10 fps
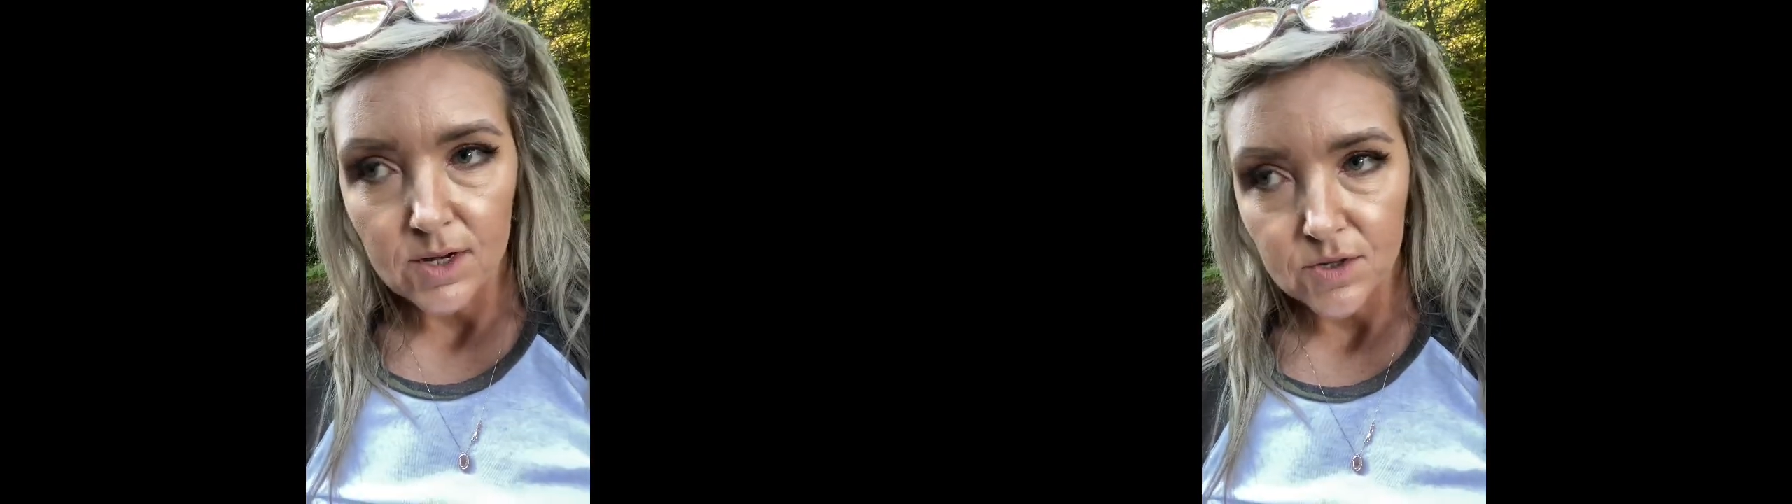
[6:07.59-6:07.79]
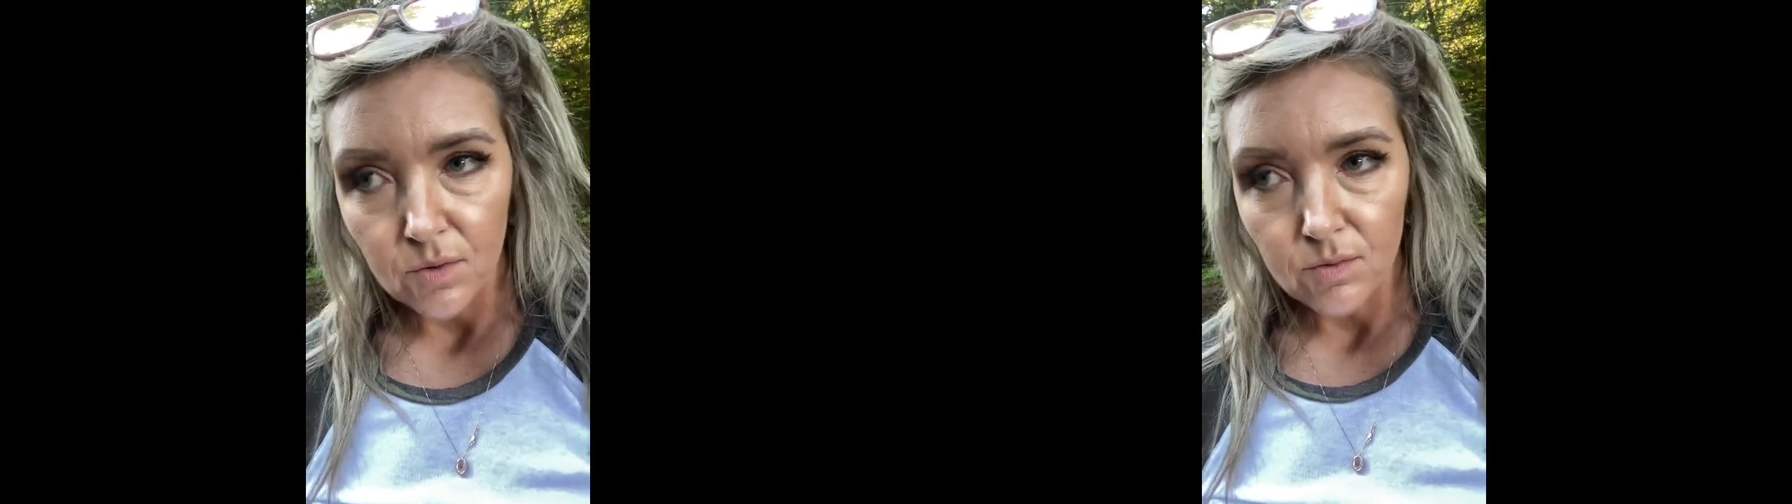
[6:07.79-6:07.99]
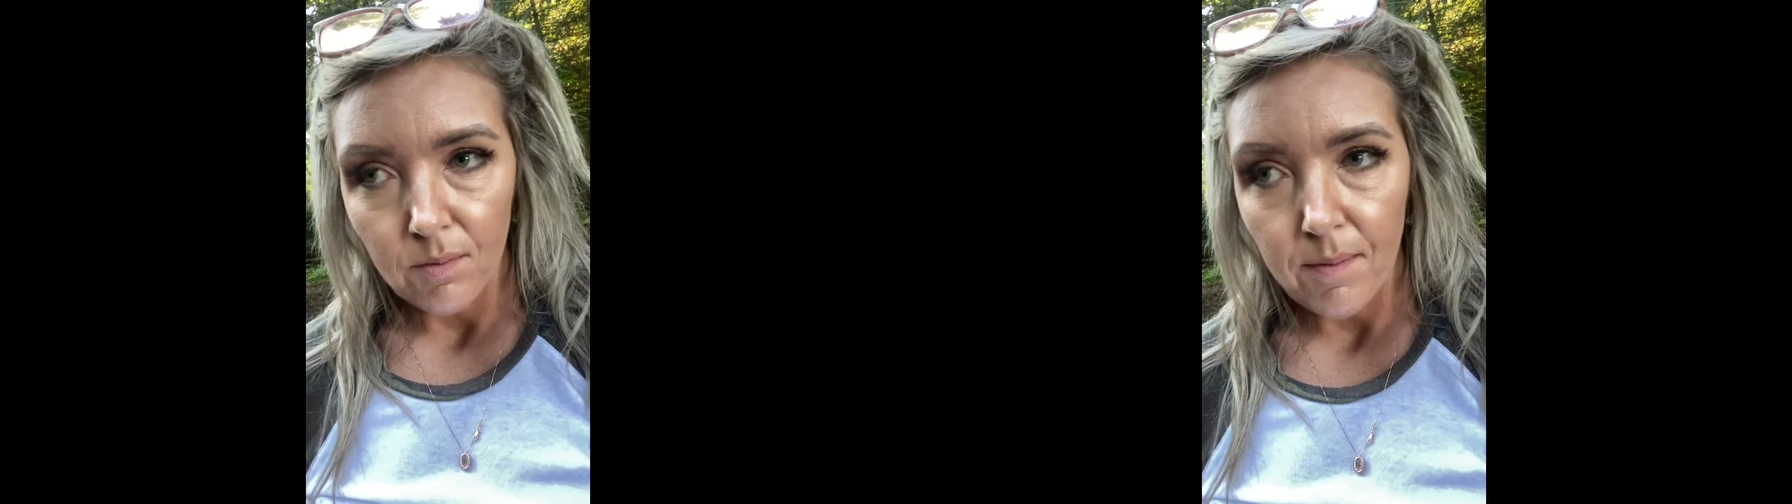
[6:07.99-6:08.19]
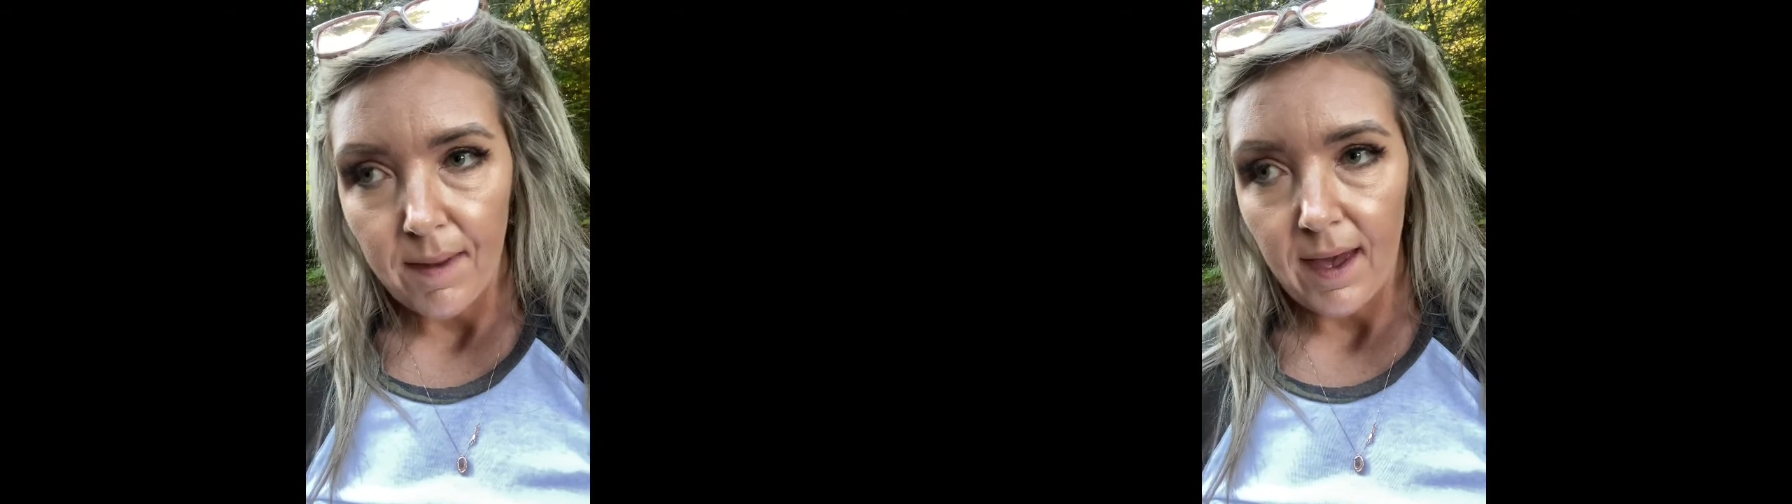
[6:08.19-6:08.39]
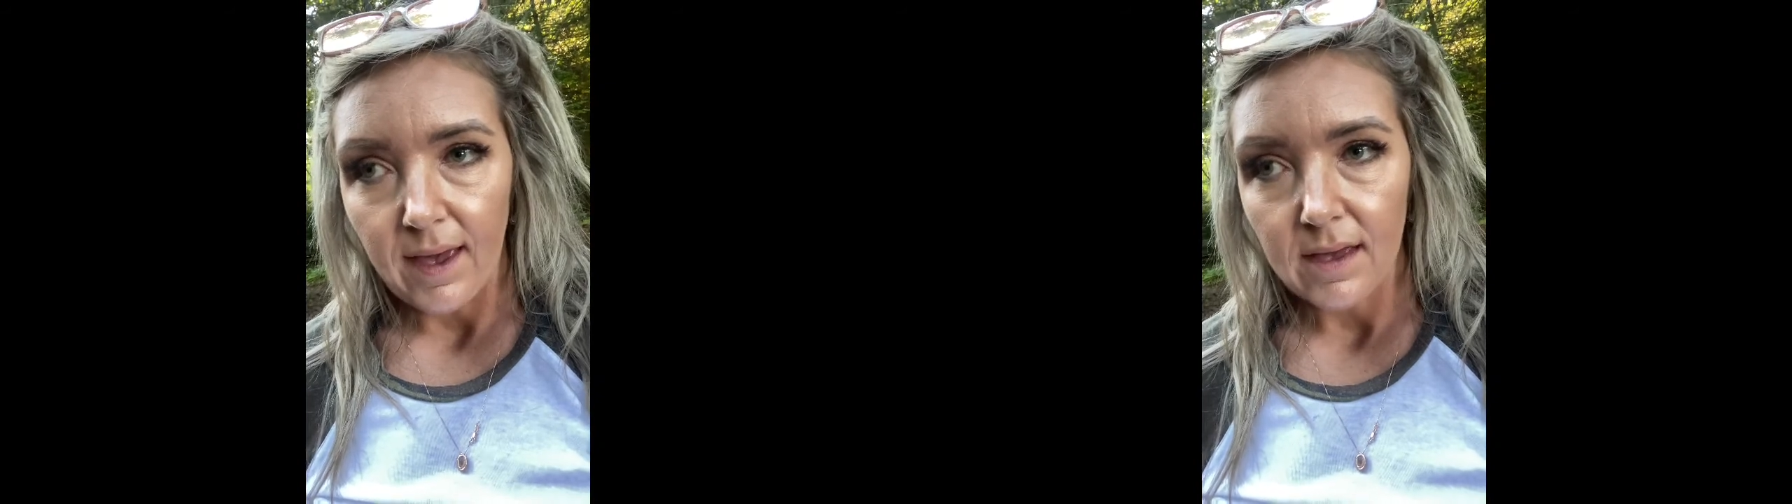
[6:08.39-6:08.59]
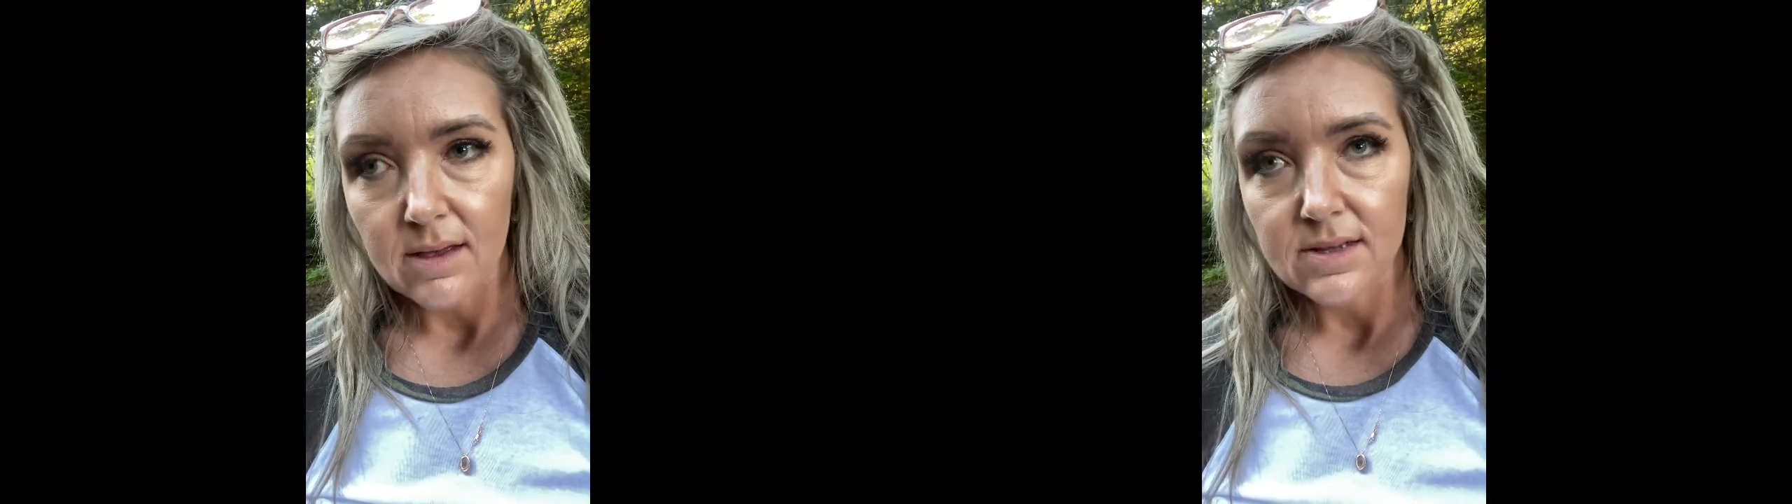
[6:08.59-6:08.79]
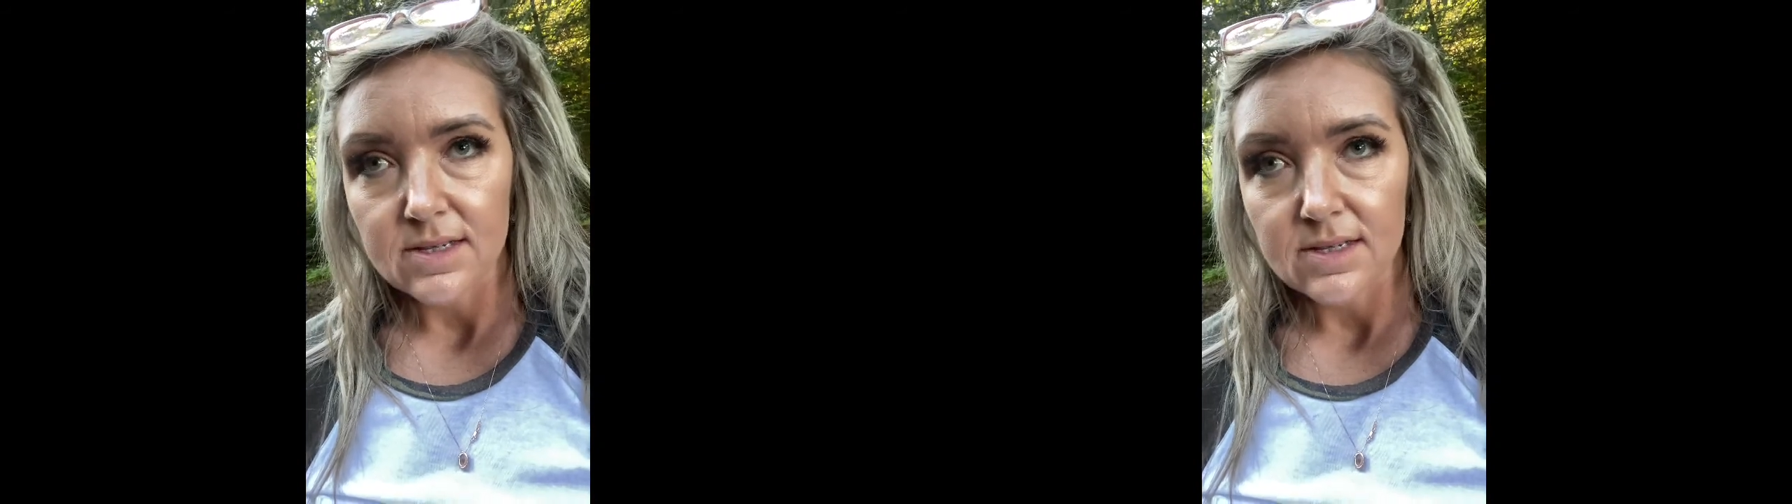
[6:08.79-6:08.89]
to Old Woman Bay,